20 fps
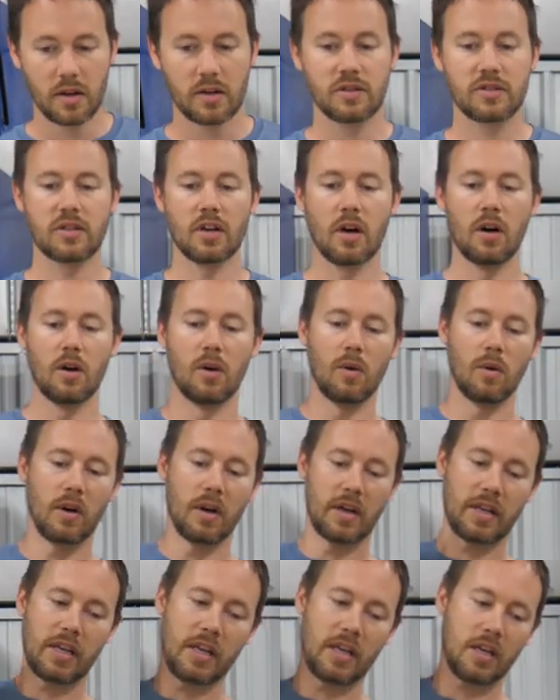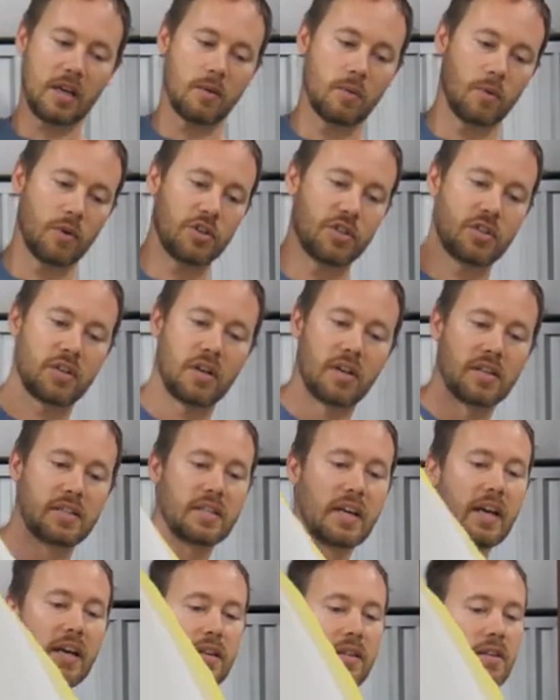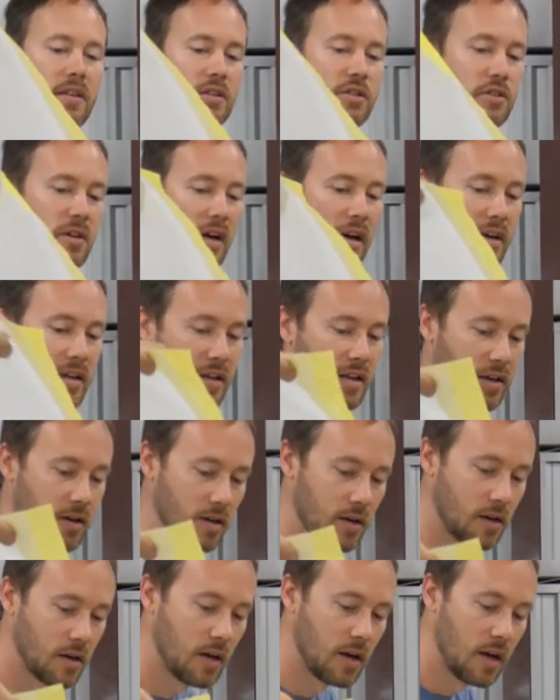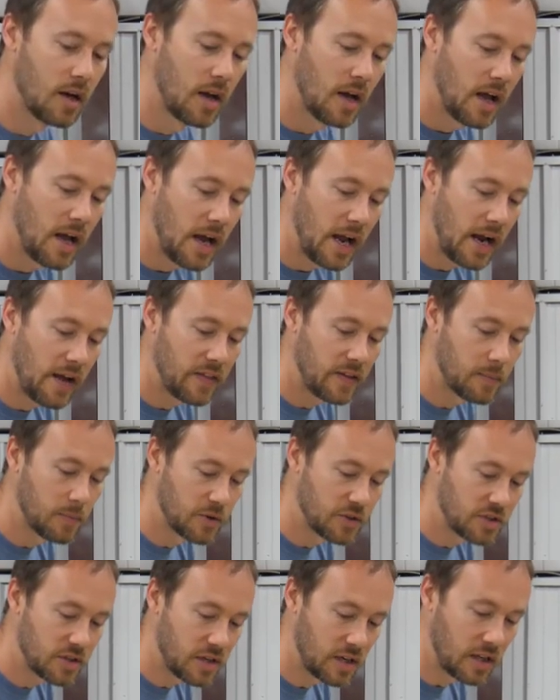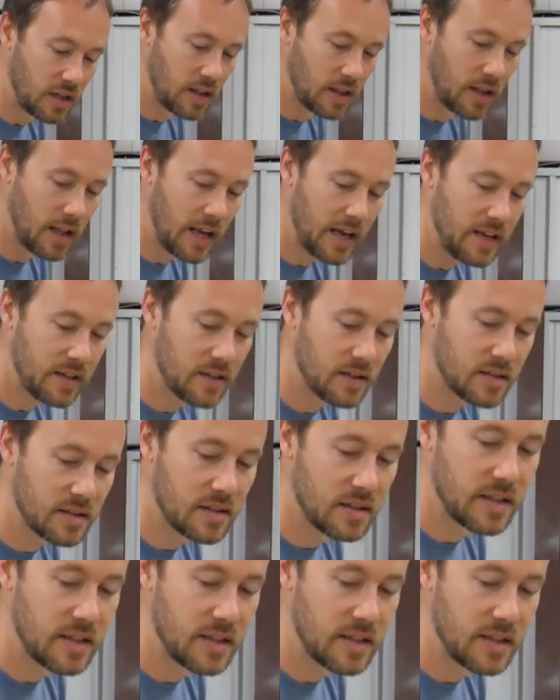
So again, we're just gonna take this right here, and then we're just gonna lay this